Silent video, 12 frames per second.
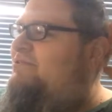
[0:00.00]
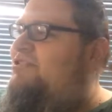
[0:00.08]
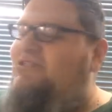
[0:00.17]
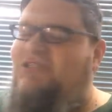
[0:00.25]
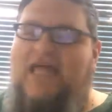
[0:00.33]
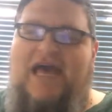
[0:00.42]

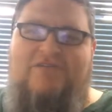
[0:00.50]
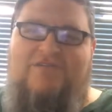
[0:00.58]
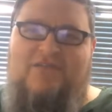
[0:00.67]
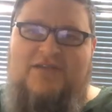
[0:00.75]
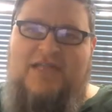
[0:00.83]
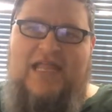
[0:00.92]
just
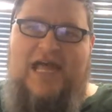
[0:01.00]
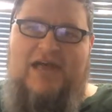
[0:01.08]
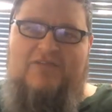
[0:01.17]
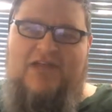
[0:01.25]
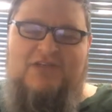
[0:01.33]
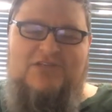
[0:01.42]
laughing,
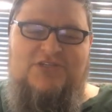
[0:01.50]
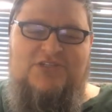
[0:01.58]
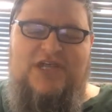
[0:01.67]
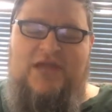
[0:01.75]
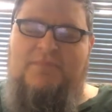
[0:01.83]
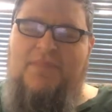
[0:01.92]
laughing. at it. was a
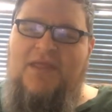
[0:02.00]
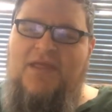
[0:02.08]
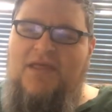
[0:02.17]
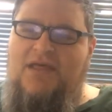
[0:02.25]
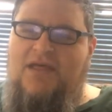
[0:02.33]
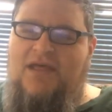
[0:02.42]
good time.
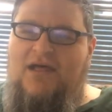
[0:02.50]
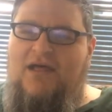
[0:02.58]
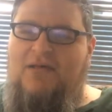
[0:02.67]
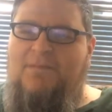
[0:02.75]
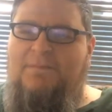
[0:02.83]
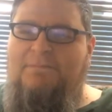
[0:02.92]

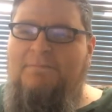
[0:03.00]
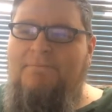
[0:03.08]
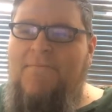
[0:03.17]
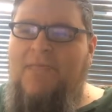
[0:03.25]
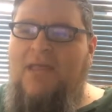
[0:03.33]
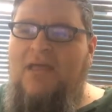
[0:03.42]
Um,
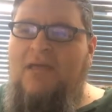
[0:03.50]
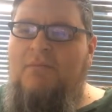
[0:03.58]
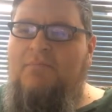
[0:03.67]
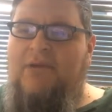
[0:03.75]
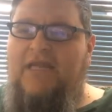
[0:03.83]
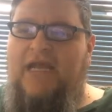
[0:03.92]

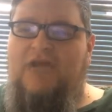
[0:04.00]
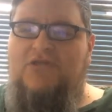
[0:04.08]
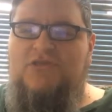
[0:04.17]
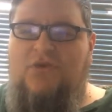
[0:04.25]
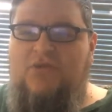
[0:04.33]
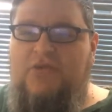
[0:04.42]
but yeah, now
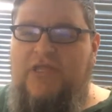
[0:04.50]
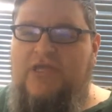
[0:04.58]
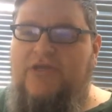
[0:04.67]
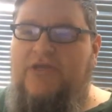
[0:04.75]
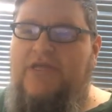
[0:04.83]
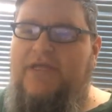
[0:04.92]
it's going really
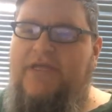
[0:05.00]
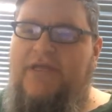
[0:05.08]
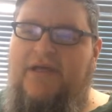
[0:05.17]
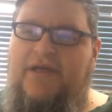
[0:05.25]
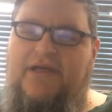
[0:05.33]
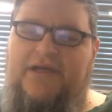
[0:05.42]
good.
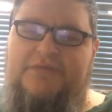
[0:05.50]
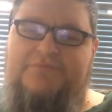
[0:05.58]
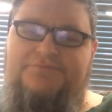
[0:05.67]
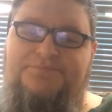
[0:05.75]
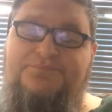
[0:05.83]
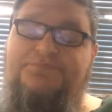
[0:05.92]

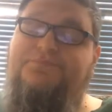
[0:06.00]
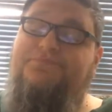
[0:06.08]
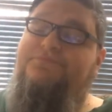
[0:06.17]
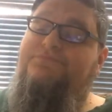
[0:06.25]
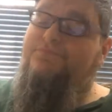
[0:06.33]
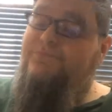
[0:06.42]
Um,
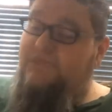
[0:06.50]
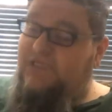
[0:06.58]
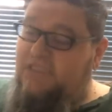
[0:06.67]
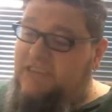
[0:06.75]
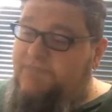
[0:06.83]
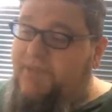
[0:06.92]

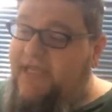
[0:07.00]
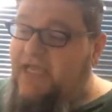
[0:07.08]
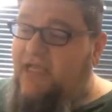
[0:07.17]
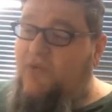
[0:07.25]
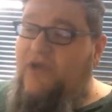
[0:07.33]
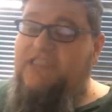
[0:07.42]

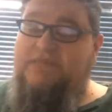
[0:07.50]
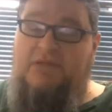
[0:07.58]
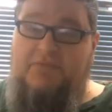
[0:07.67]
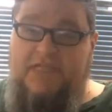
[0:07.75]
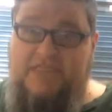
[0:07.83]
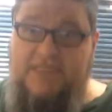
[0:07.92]
speaking of which, I'm
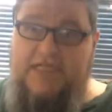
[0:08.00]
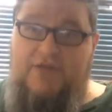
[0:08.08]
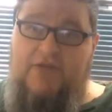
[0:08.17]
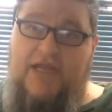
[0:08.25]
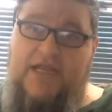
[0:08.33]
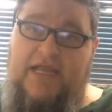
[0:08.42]
going to mention
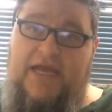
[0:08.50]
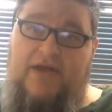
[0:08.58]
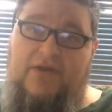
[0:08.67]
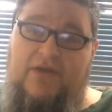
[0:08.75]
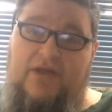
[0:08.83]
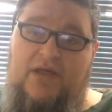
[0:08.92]
that right
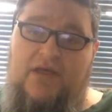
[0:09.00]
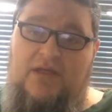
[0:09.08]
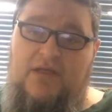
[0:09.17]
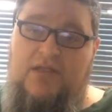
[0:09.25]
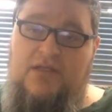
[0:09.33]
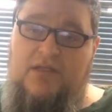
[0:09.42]
now. Uh,